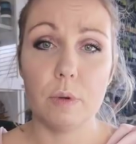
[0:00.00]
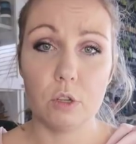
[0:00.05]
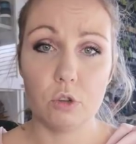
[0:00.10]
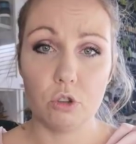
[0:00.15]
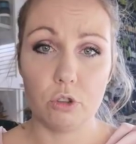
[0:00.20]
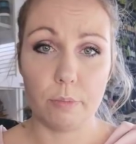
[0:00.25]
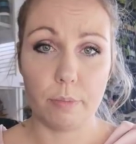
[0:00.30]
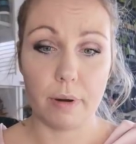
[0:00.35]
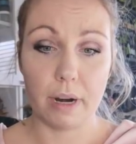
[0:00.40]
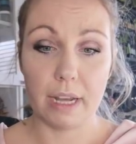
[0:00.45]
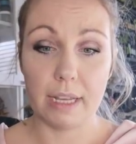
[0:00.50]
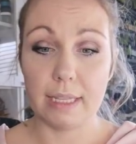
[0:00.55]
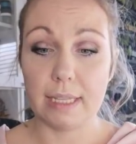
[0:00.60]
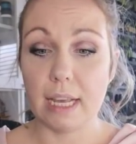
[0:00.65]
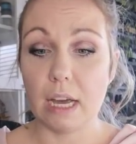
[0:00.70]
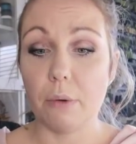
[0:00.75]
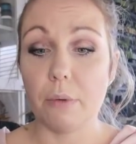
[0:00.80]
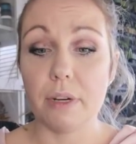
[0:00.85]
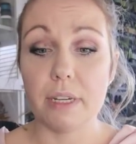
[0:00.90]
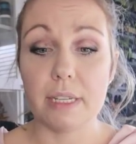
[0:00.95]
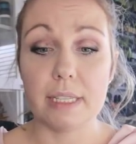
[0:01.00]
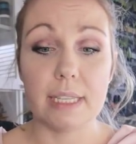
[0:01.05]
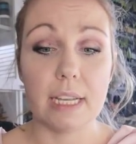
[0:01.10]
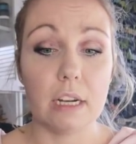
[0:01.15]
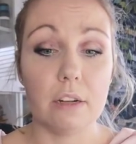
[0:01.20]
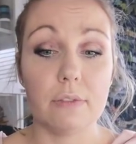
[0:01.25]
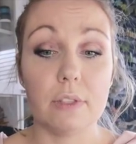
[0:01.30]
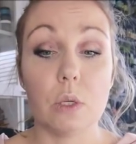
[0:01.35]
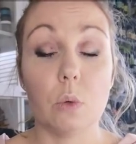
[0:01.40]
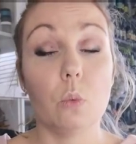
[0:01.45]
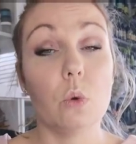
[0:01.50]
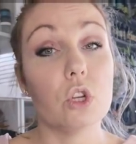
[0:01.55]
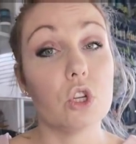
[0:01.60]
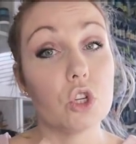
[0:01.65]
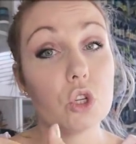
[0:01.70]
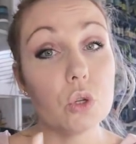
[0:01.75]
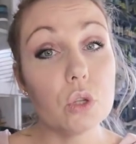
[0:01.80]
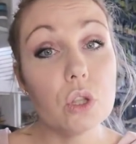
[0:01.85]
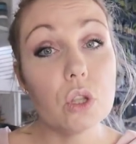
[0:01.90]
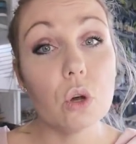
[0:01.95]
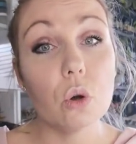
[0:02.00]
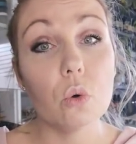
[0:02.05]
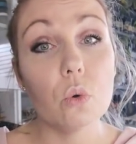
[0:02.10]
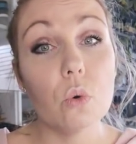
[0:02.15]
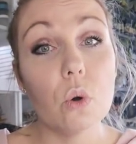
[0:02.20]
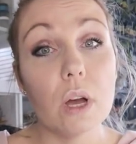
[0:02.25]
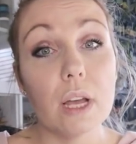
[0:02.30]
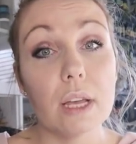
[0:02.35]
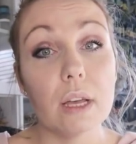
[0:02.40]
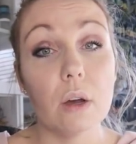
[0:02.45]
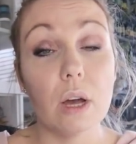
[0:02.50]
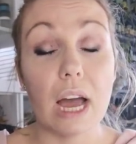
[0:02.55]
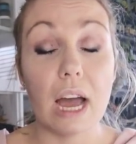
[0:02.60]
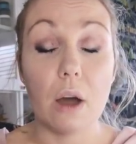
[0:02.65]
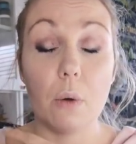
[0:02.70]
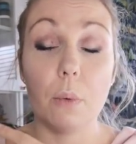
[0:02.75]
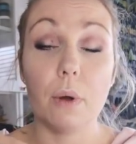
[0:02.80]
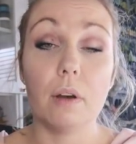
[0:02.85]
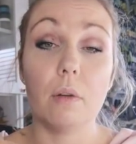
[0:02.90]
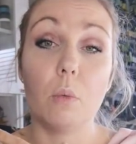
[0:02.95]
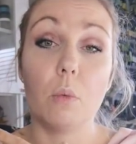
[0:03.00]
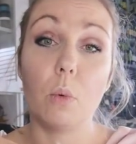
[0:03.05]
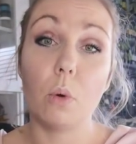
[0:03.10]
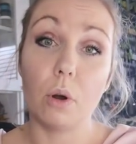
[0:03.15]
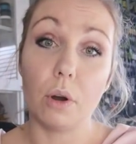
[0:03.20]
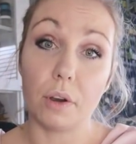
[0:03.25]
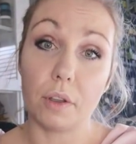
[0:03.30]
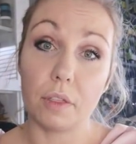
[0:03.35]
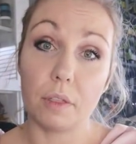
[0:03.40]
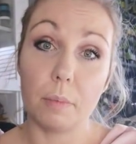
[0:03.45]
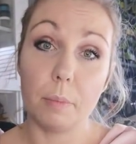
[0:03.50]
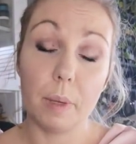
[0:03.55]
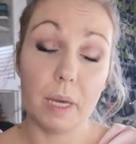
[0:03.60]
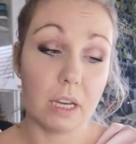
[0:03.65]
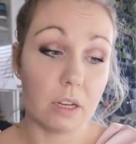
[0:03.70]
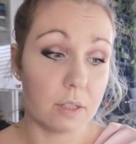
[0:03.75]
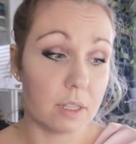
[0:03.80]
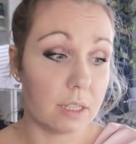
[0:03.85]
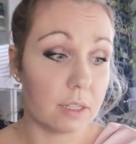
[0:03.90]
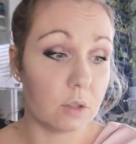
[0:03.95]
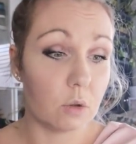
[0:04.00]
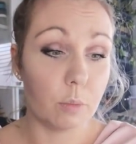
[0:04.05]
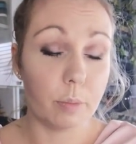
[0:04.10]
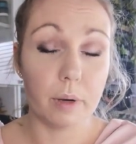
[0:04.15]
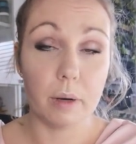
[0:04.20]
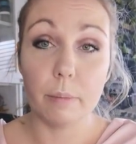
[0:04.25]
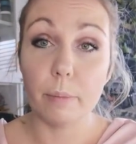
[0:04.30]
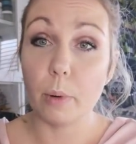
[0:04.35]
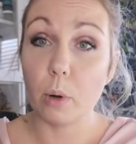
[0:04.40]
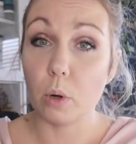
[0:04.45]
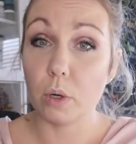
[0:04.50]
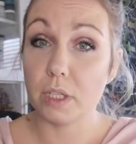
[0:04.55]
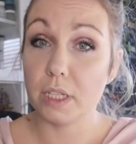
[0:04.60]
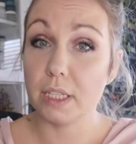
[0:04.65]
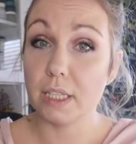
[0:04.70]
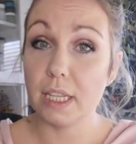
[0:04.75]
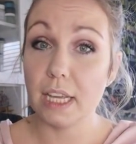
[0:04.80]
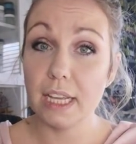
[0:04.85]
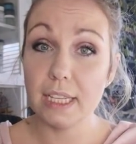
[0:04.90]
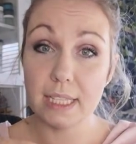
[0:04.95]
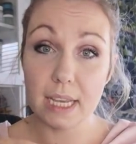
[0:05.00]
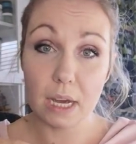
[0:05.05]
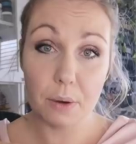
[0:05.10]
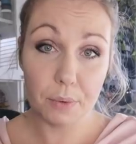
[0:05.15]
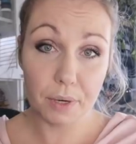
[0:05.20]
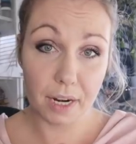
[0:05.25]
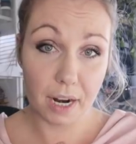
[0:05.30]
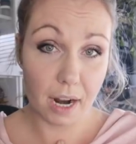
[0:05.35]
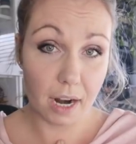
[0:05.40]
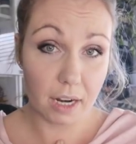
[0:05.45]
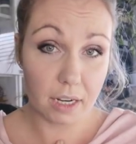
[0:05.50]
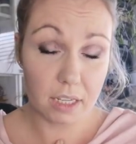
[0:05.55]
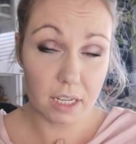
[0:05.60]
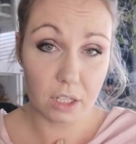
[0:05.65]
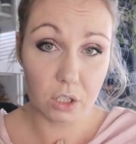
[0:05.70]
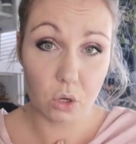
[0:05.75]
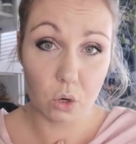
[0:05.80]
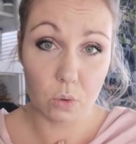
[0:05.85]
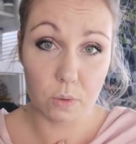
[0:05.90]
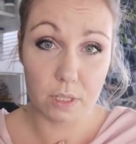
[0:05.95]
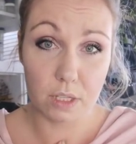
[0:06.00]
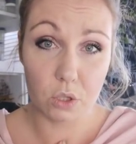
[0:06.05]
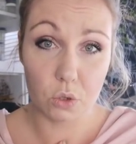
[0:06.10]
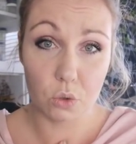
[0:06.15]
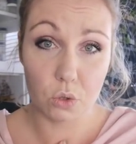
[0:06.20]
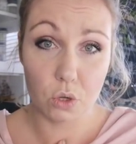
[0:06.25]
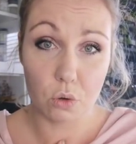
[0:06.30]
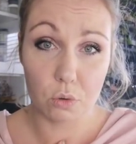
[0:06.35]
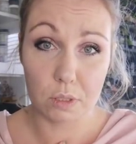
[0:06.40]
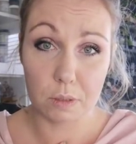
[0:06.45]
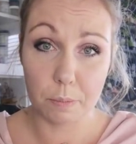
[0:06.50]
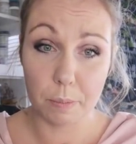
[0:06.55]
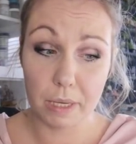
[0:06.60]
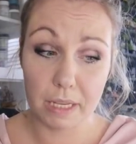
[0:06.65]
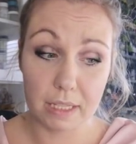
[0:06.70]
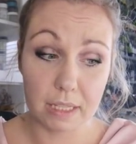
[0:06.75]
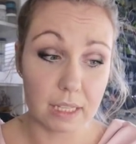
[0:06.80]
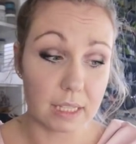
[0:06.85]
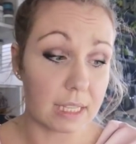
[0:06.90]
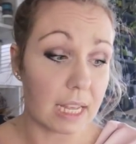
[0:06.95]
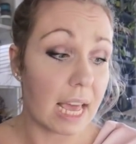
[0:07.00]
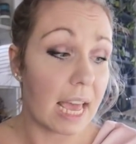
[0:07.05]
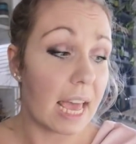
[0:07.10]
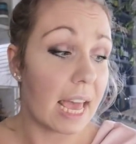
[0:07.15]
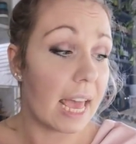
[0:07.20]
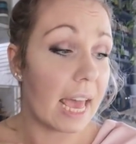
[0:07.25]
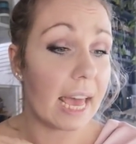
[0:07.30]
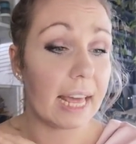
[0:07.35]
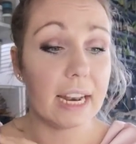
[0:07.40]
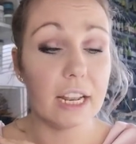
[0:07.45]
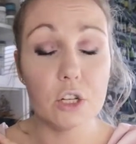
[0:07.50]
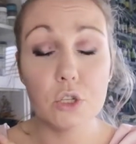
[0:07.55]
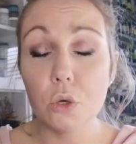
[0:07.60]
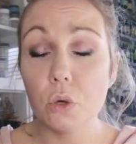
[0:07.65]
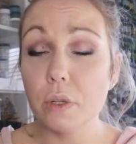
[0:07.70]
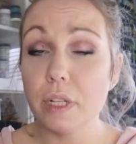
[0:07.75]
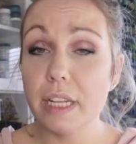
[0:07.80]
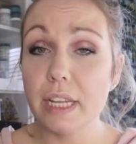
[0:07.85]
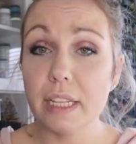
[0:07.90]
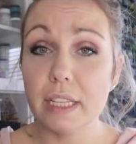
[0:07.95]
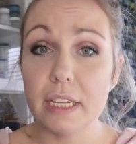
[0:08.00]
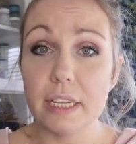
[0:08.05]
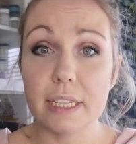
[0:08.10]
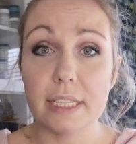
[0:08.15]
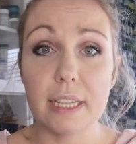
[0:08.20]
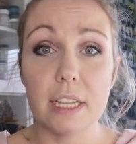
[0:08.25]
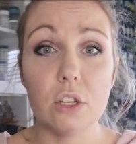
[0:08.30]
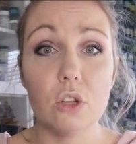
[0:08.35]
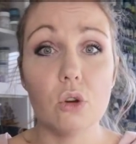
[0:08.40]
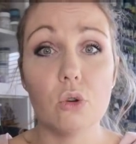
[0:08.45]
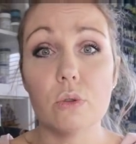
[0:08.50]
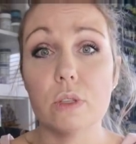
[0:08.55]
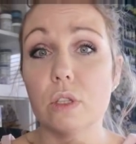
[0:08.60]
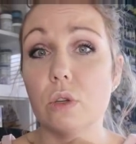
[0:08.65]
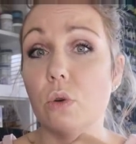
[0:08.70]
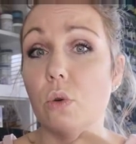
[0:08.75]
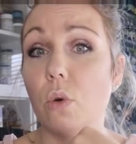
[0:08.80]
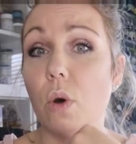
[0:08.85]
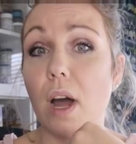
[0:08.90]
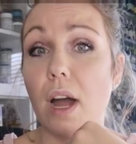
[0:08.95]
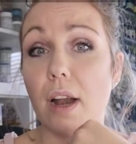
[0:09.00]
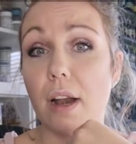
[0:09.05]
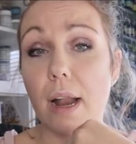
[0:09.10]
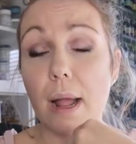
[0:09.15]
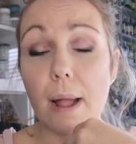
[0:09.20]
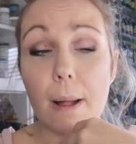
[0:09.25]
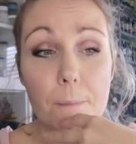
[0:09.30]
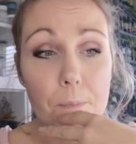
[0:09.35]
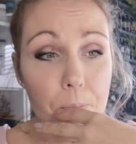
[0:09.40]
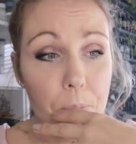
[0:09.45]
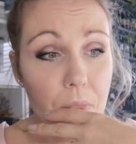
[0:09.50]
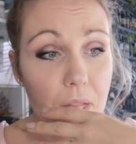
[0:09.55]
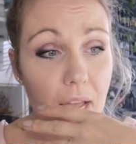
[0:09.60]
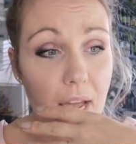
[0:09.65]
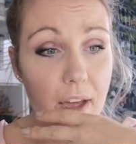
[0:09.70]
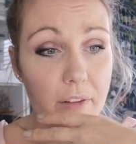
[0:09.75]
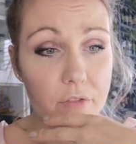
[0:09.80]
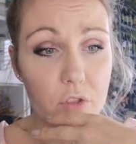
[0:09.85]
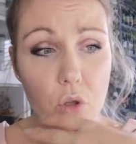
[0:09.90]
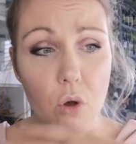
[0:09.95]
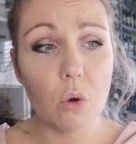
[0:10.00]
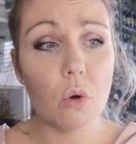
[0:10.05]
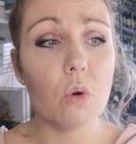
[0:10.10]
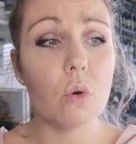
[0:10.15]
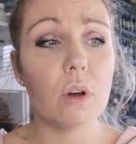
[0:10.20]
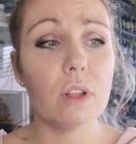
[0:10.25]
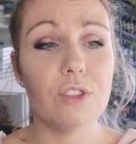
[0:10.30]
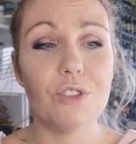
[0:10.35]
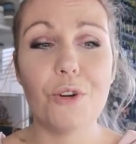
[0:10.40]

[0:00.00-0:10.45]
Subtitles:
we should price ourselves. We should know our worth, because it's super important. It's our heart that goes into those pieces, and I totally understand those who have no